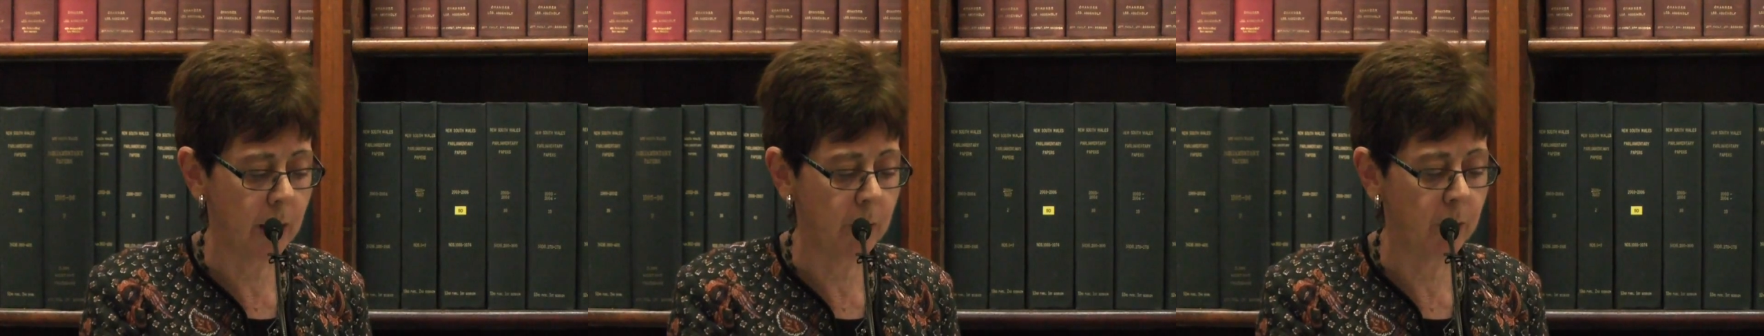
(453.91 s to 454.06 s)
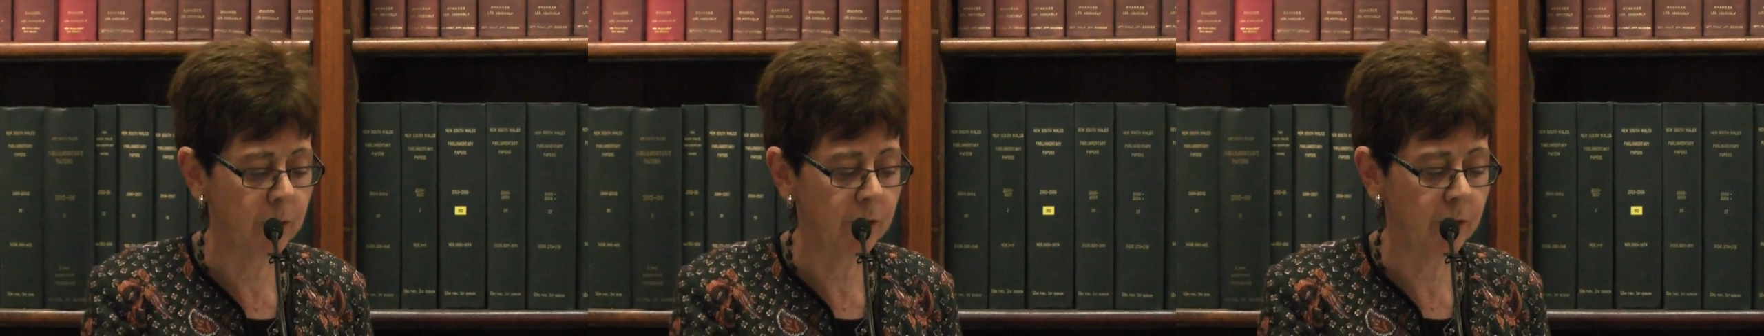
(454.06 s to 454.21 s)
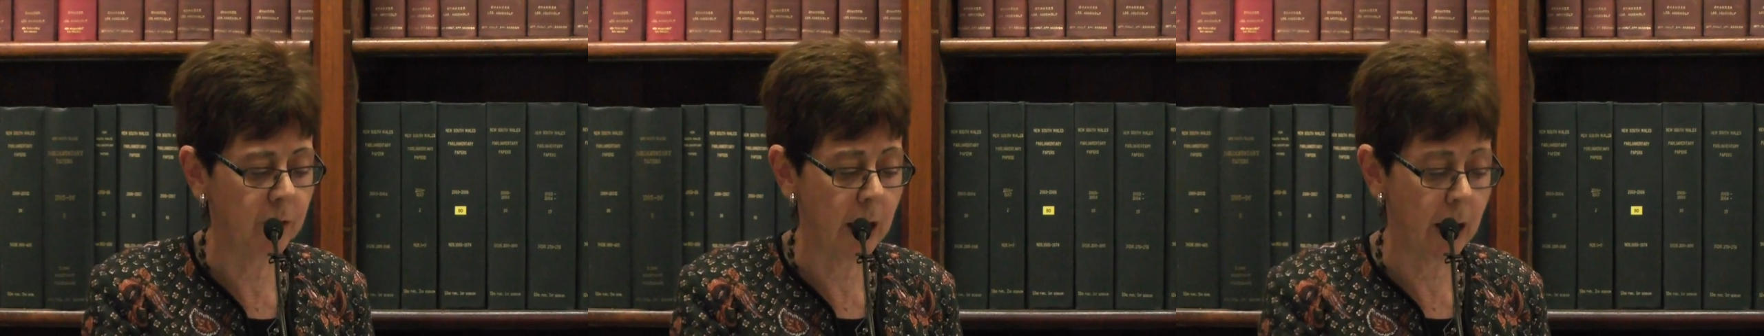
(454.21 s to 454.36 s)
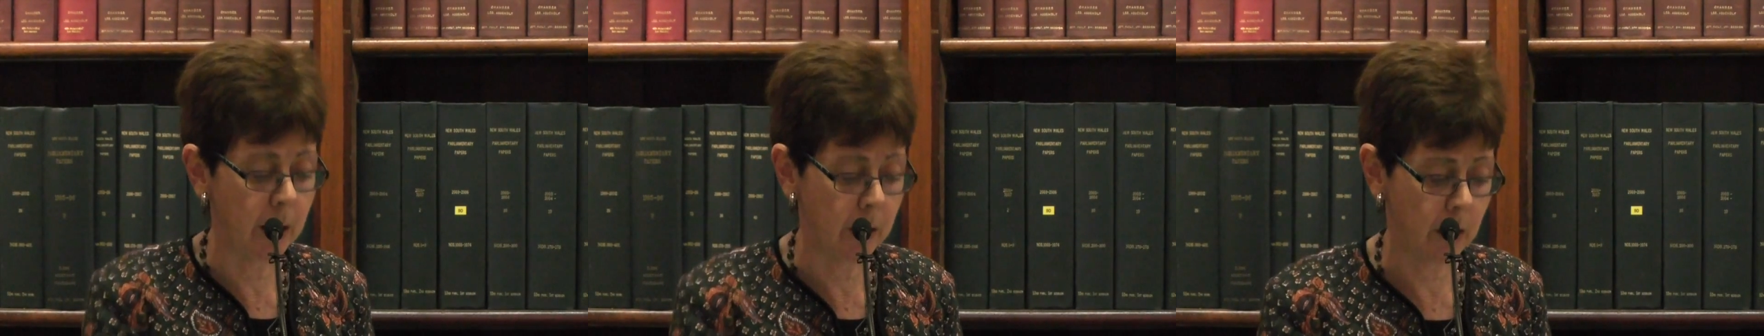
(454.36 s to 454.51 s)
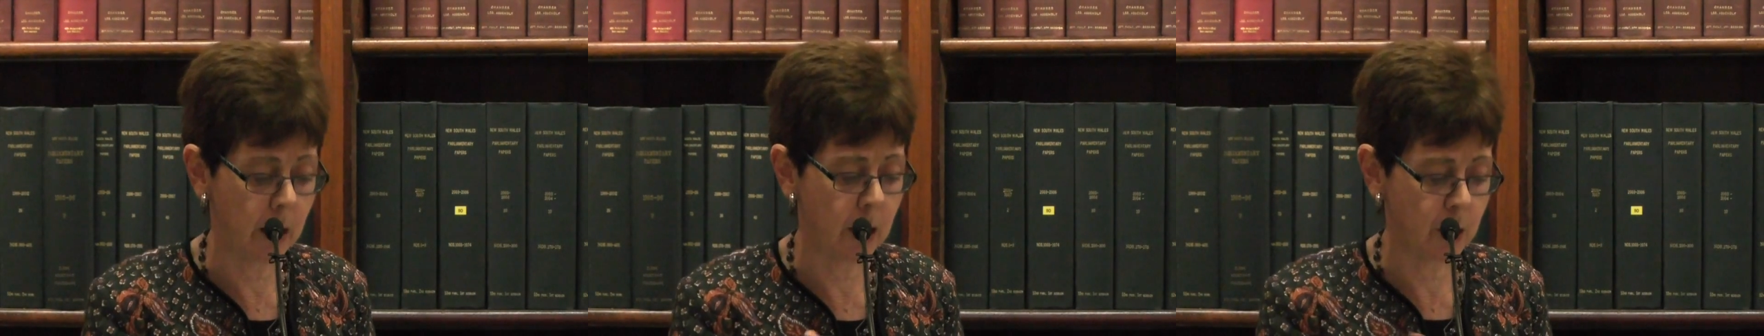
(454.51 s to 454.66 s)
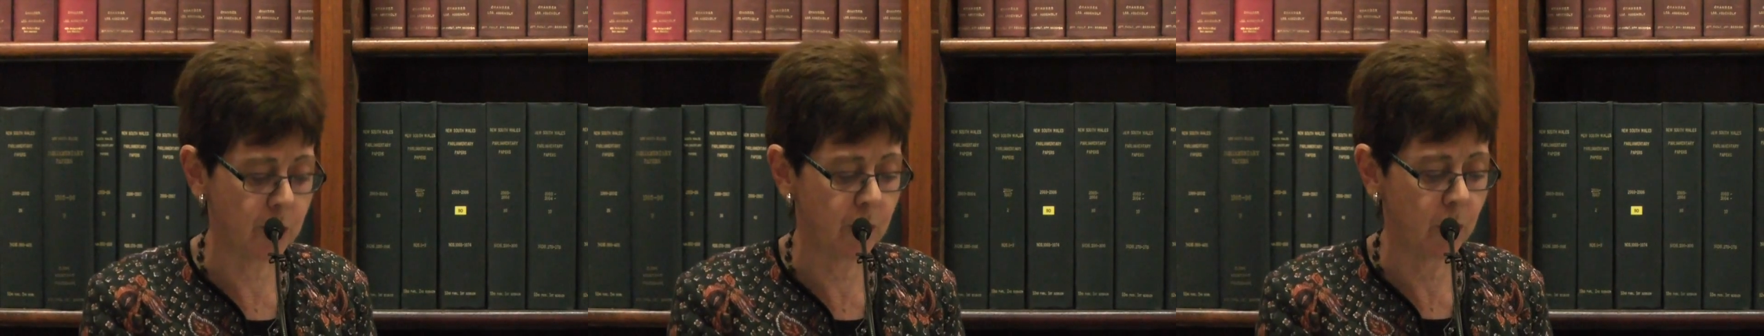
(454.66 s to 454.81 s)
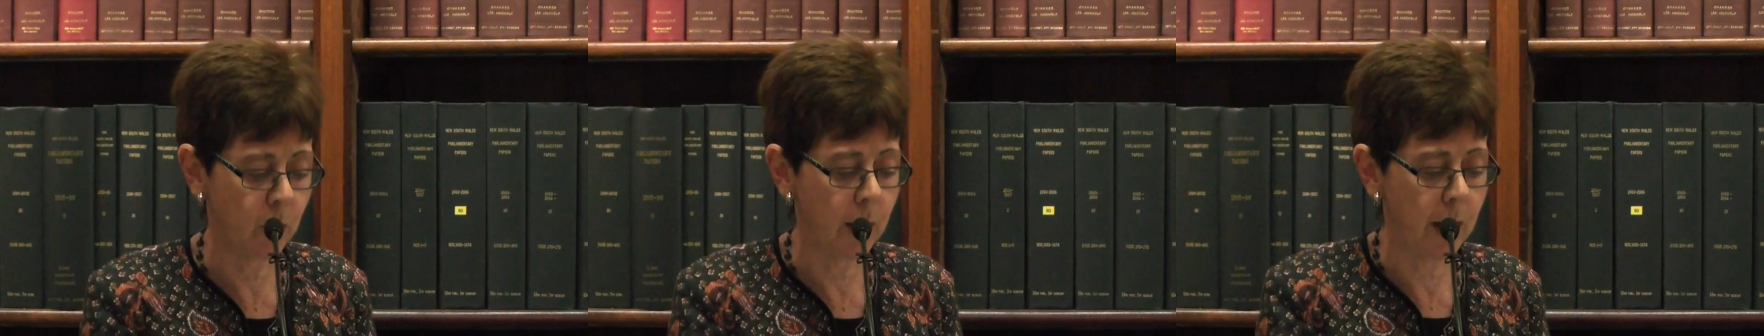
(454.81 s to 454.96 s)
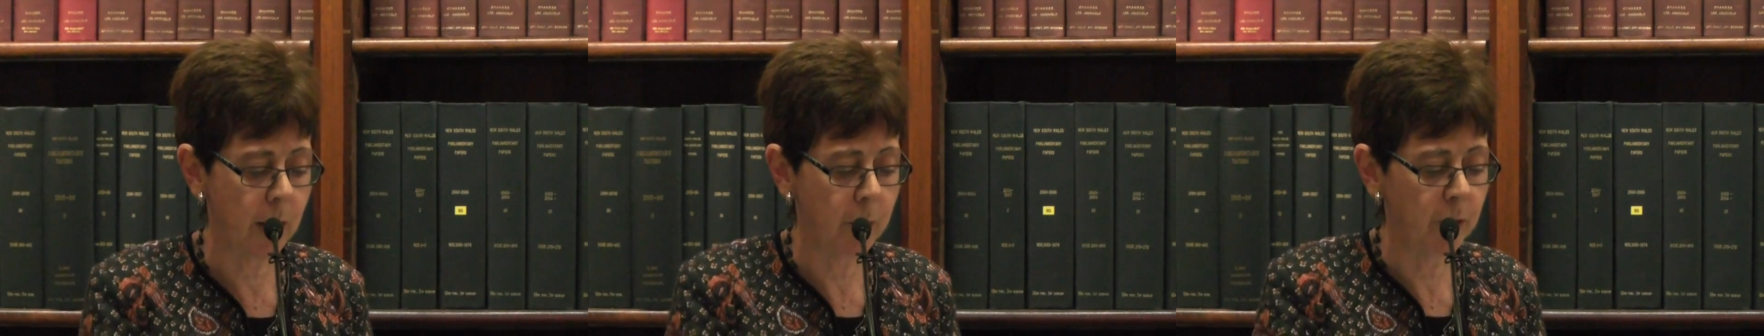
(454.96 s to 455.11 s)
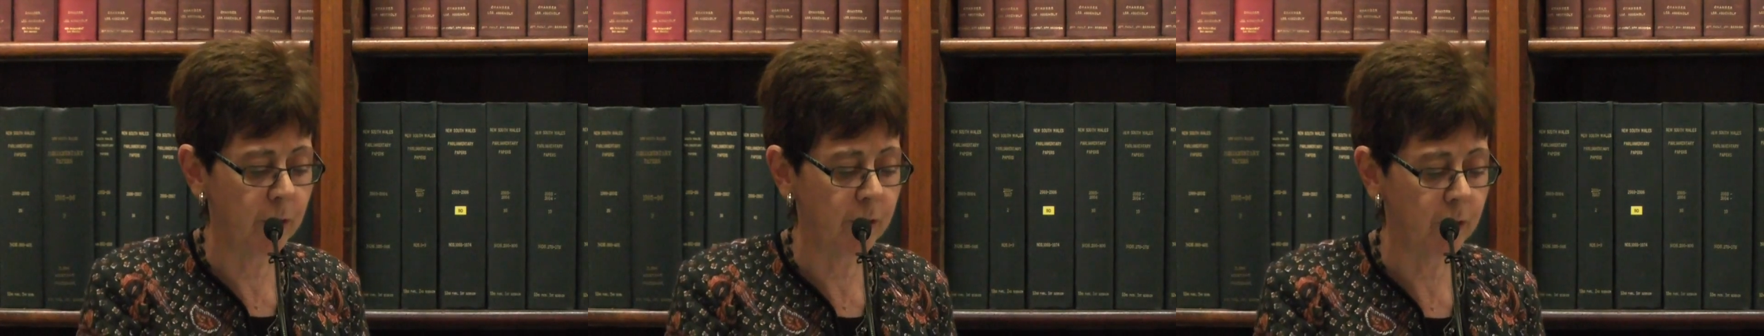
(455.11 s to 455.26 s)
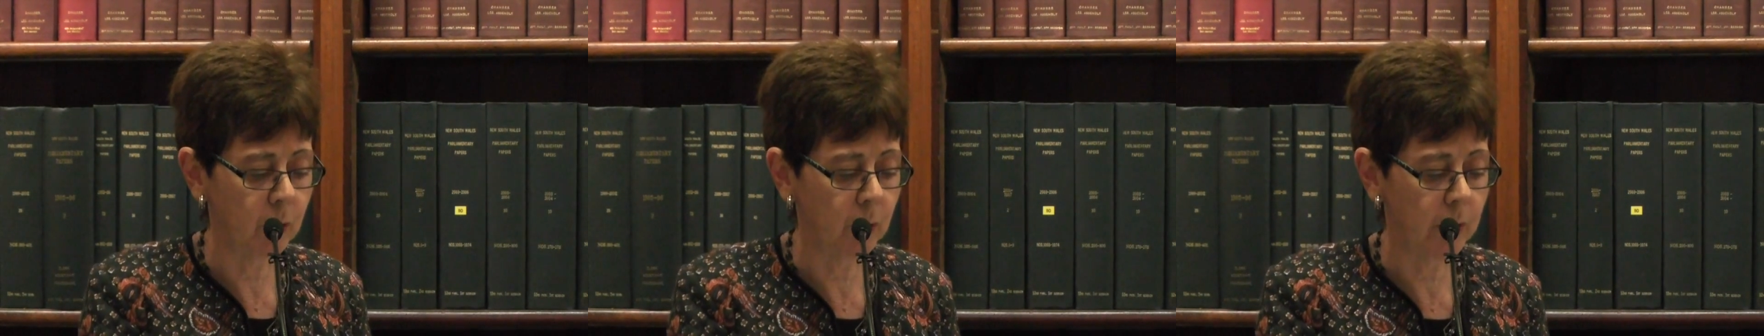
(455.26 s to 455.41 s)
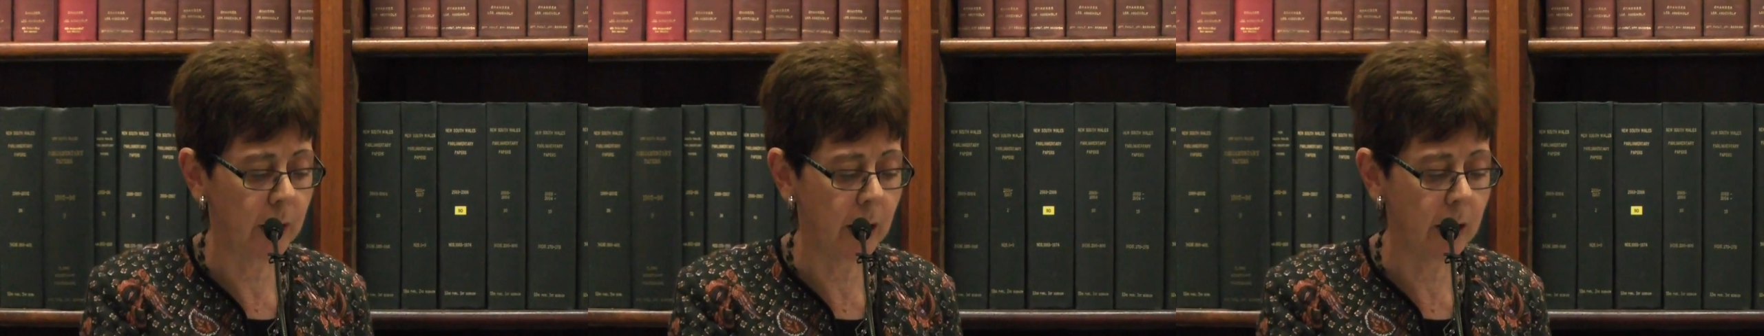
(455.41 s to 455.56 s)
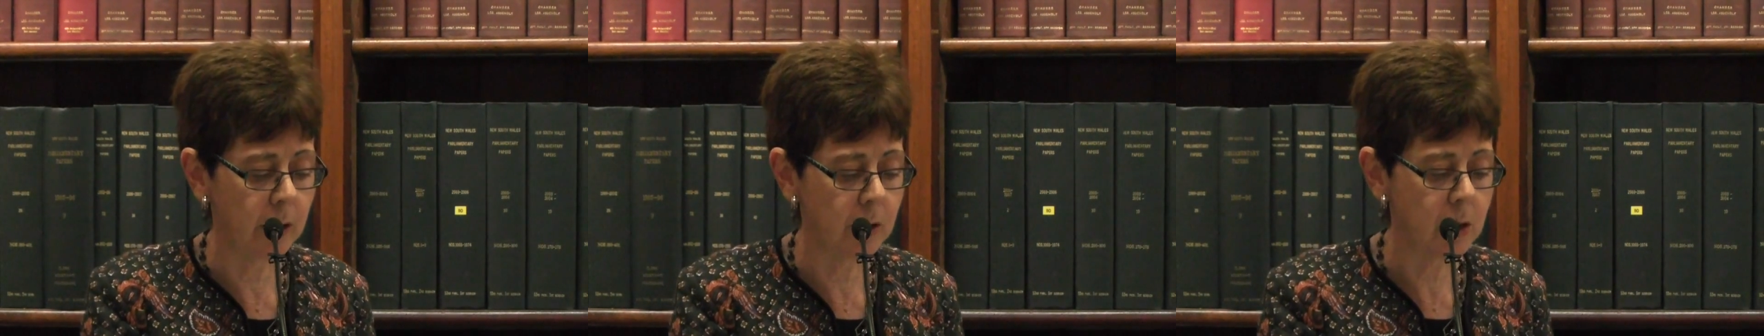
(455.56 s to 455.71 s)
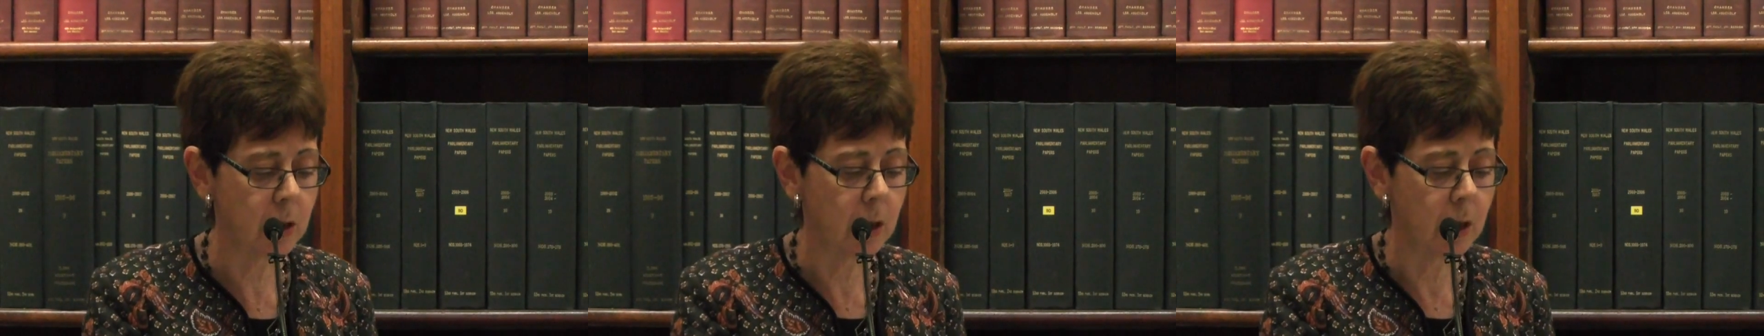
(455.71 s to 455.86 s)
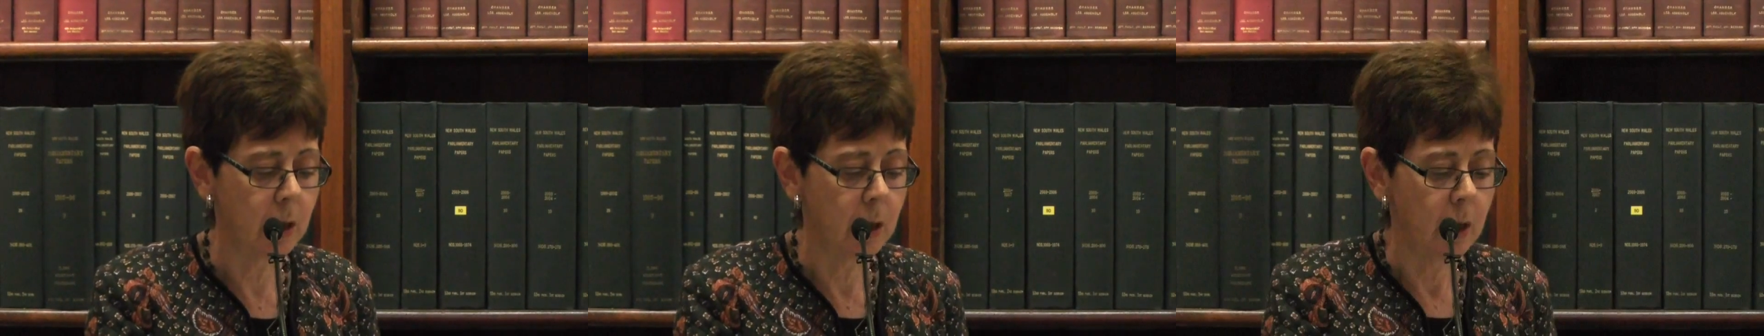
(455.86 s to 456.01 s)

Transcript: Ashfield-Haberfield end,